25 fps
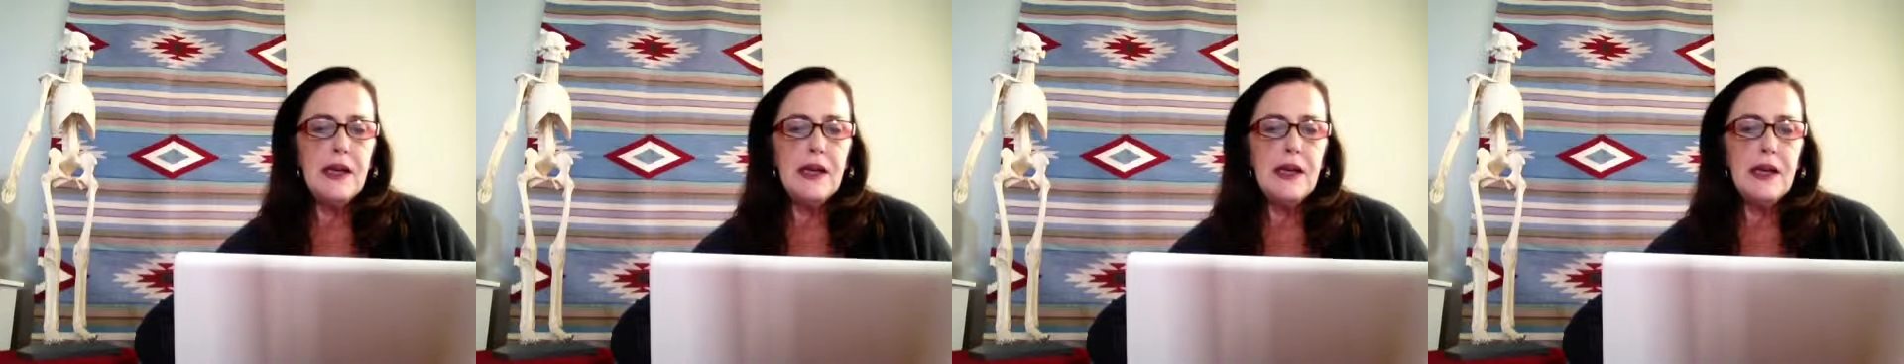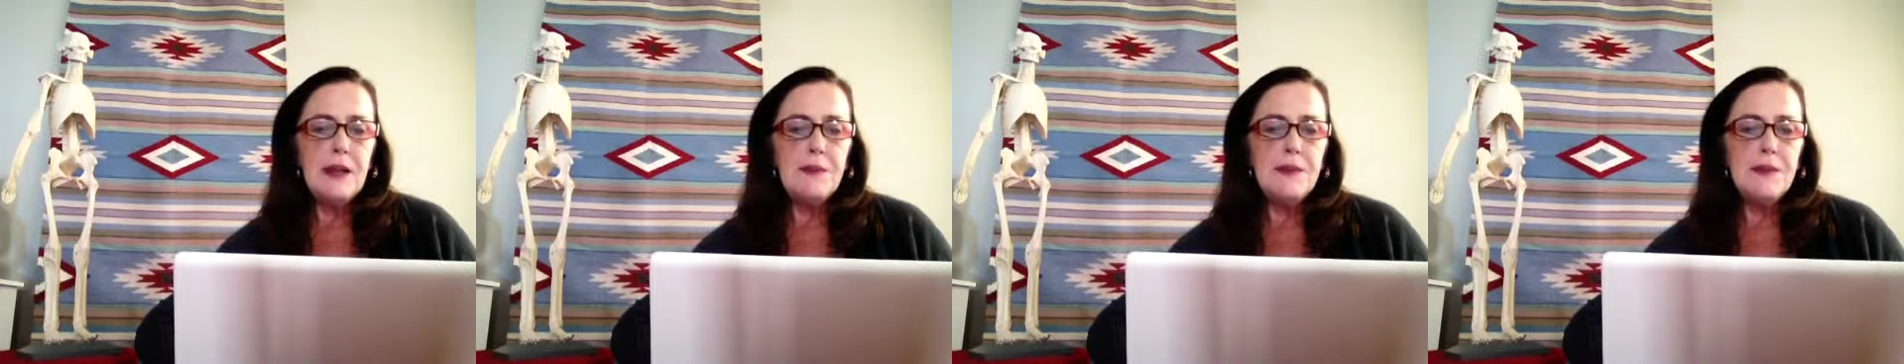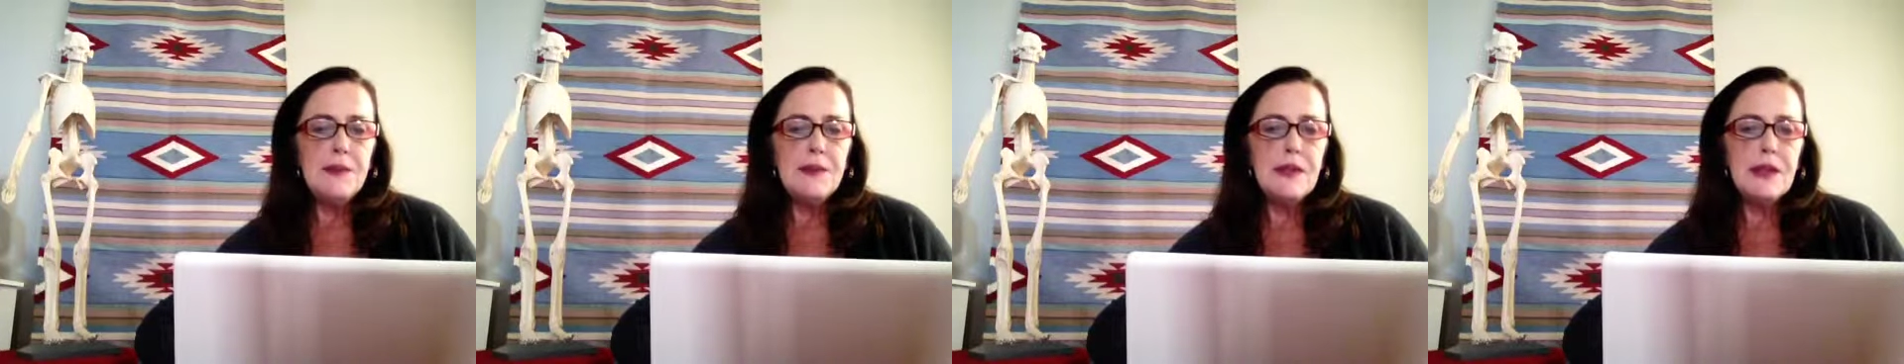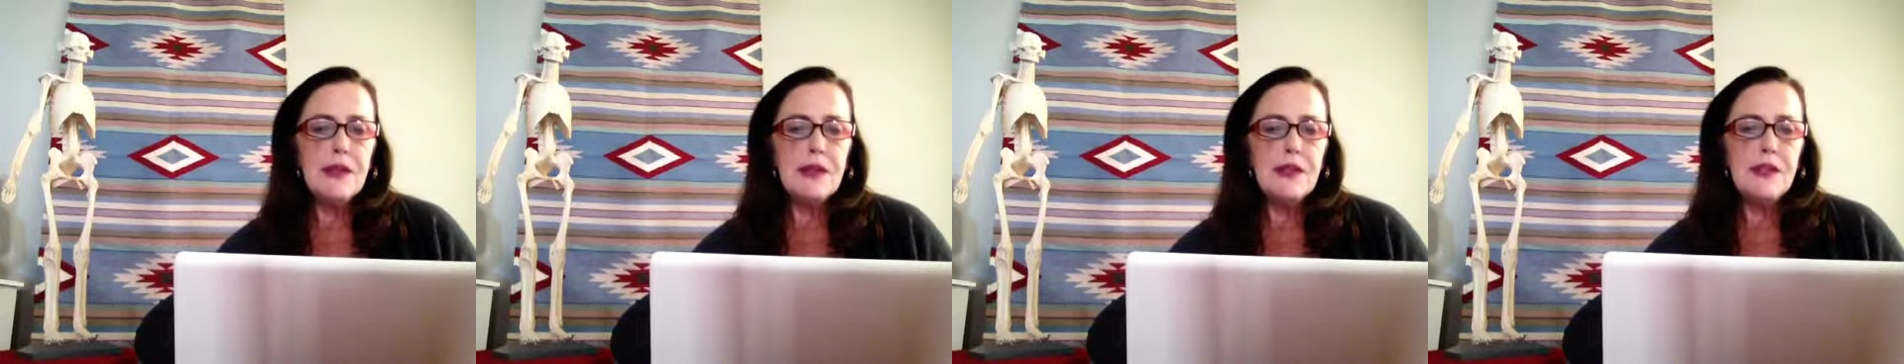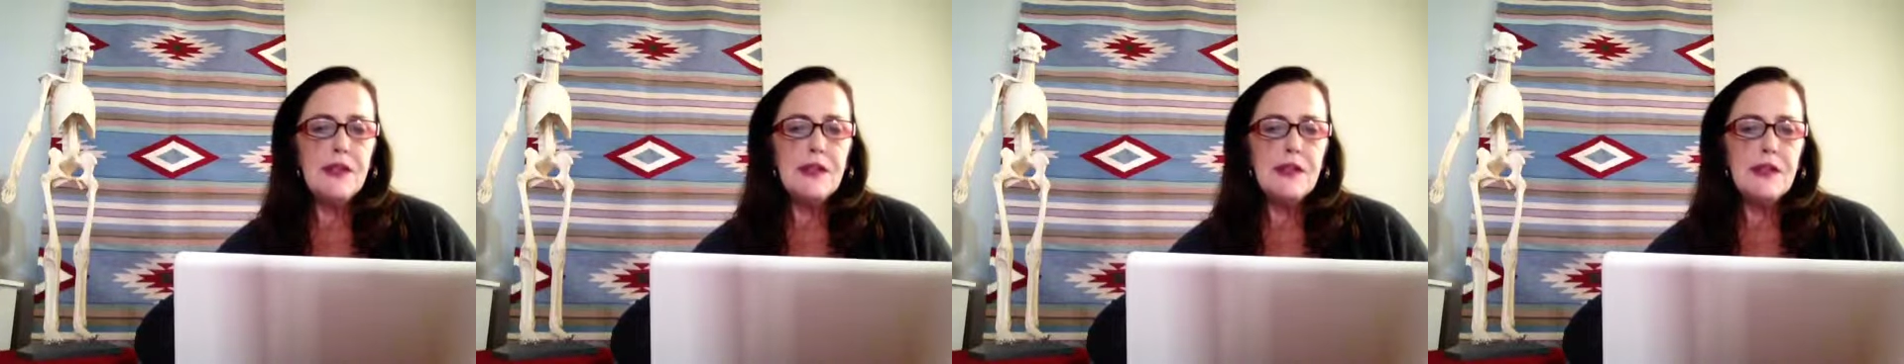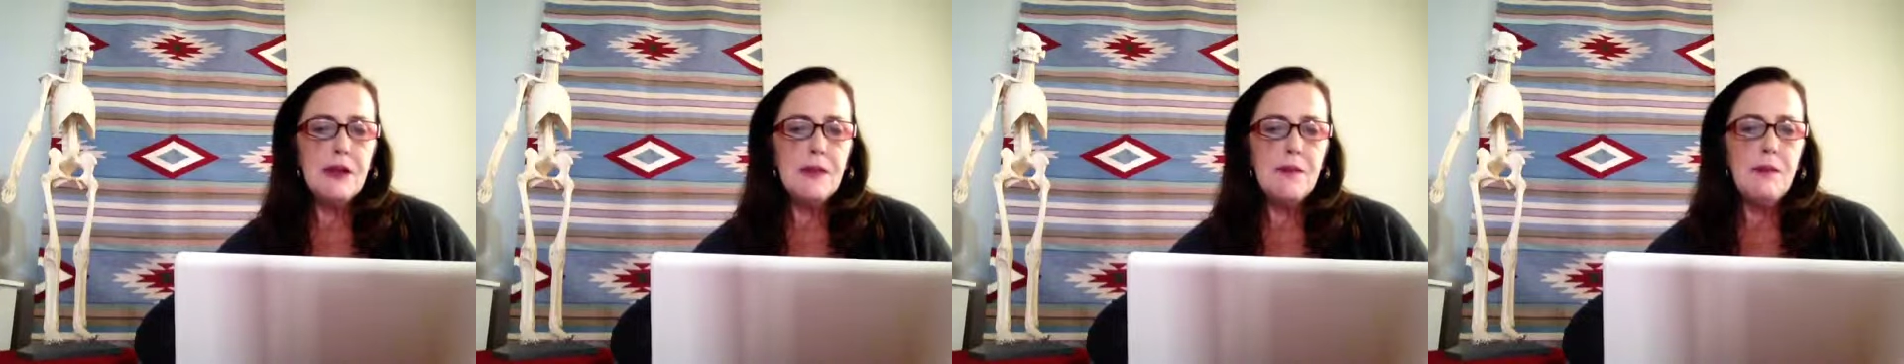hips, and
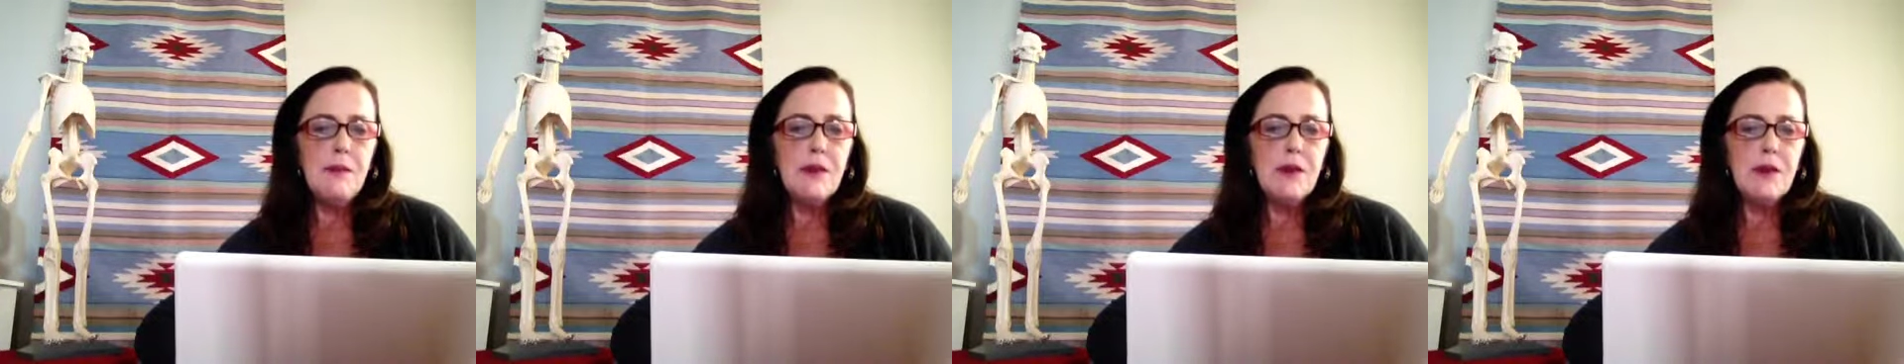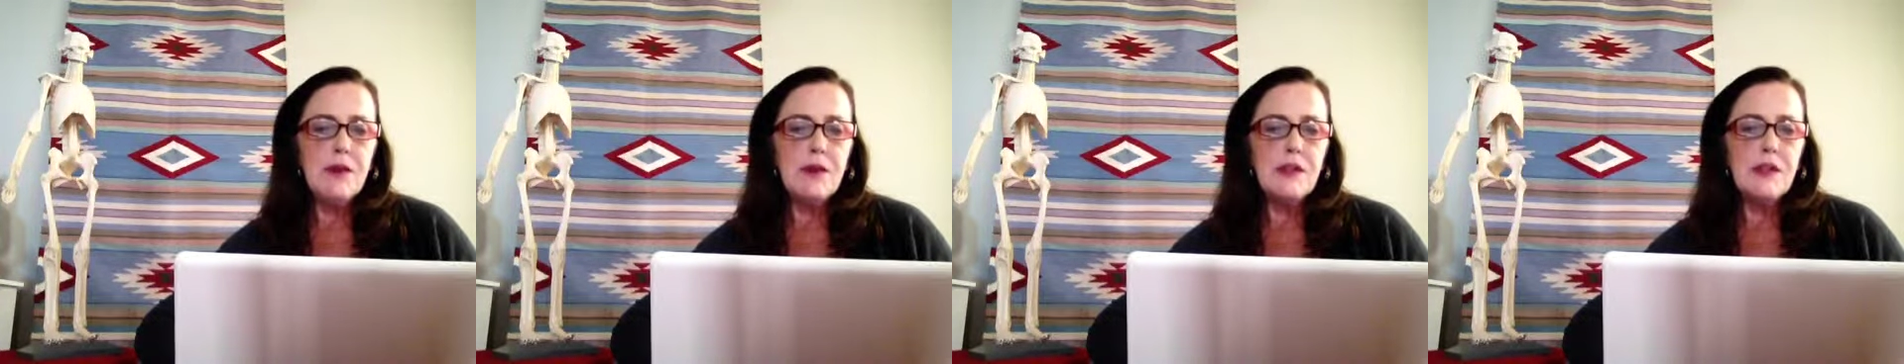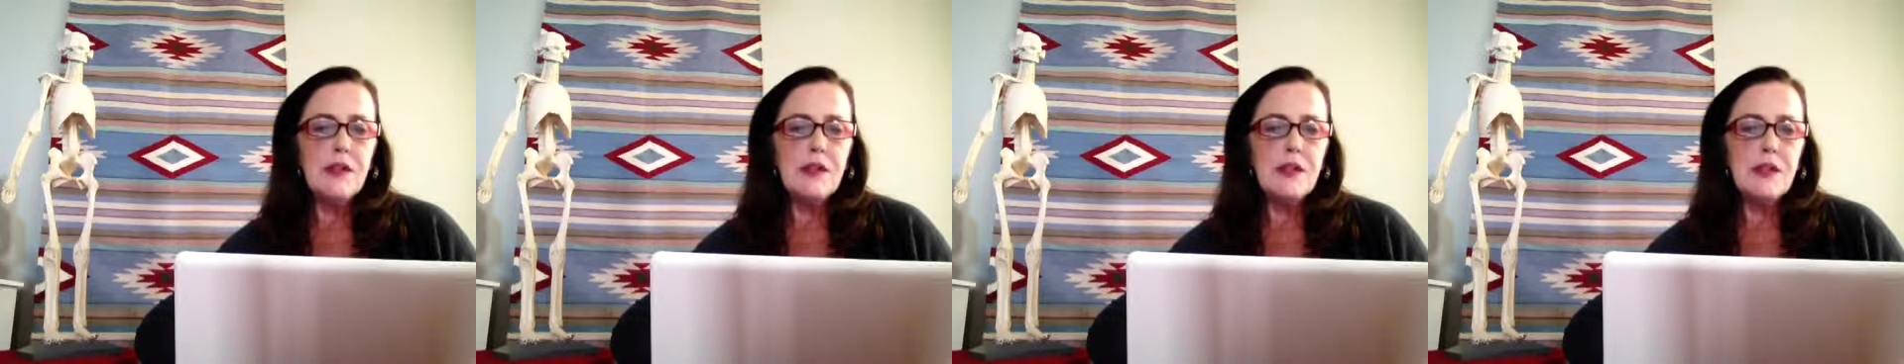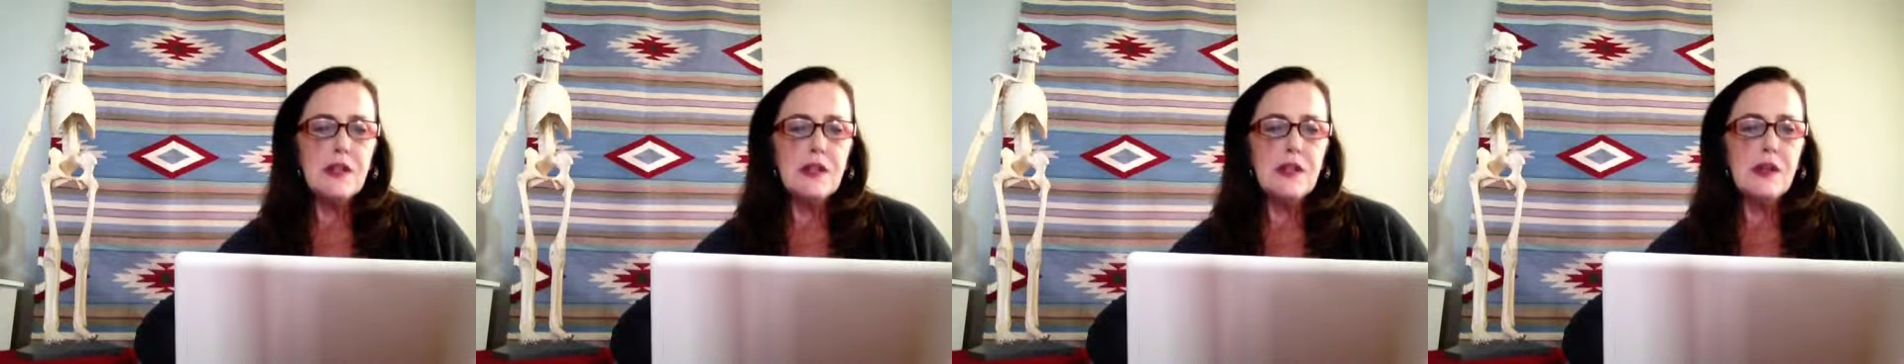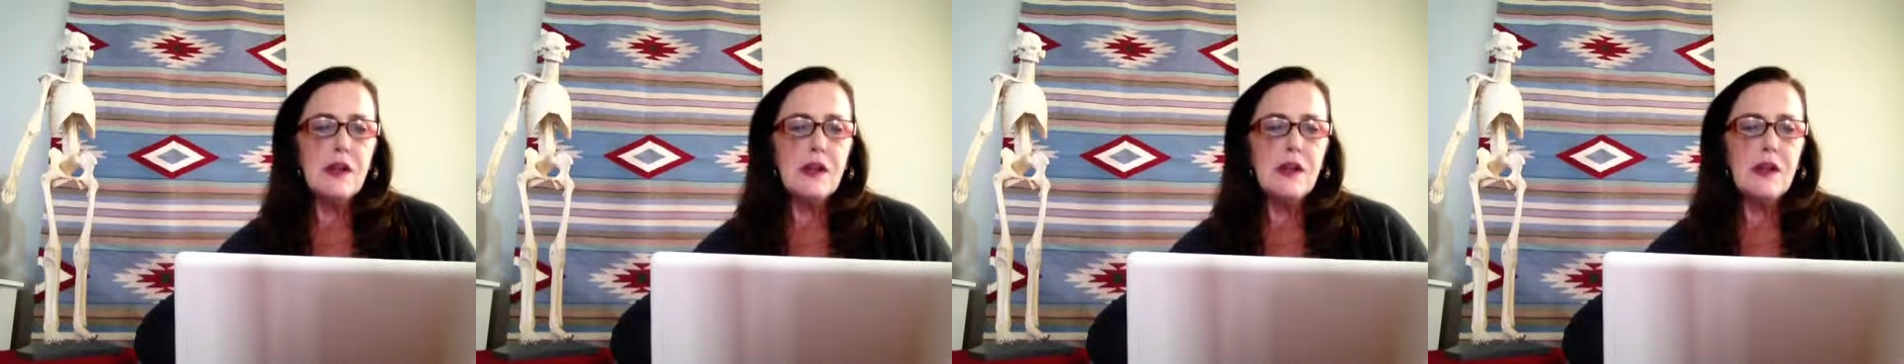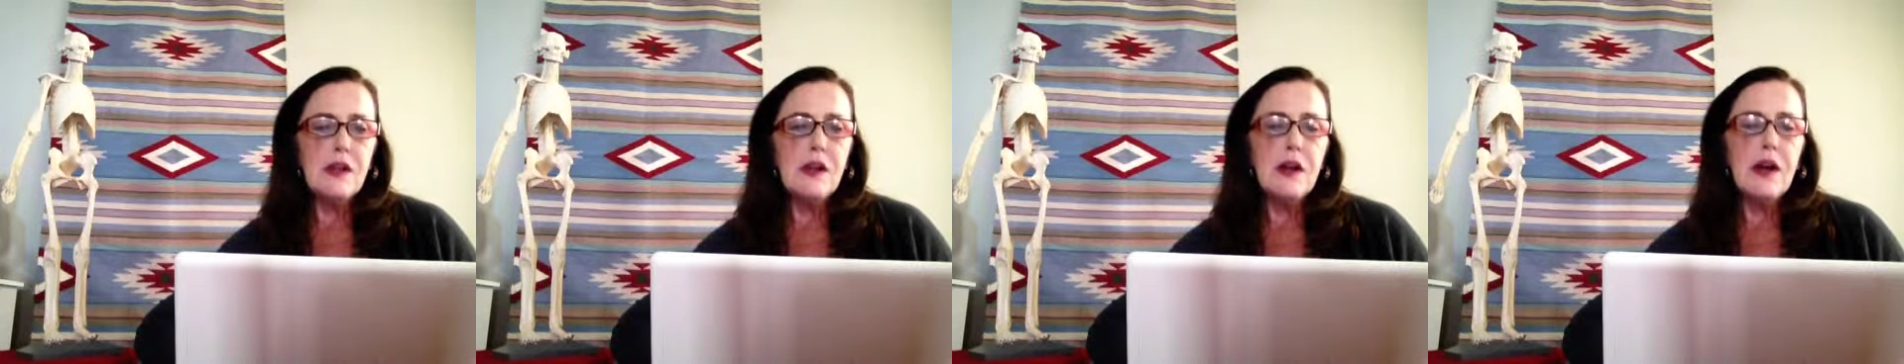some bones of the
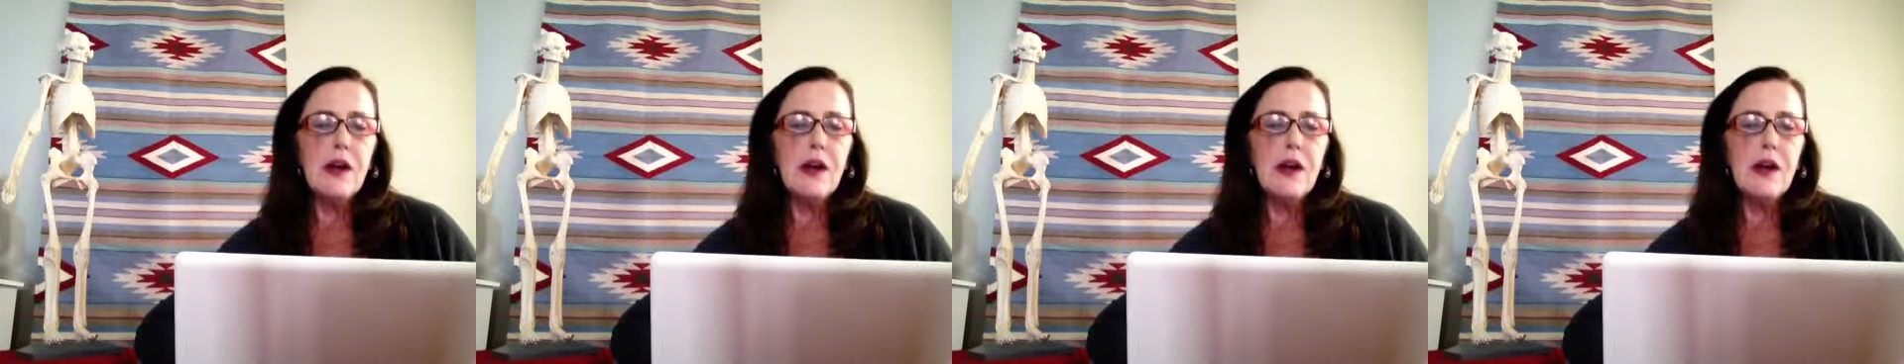skull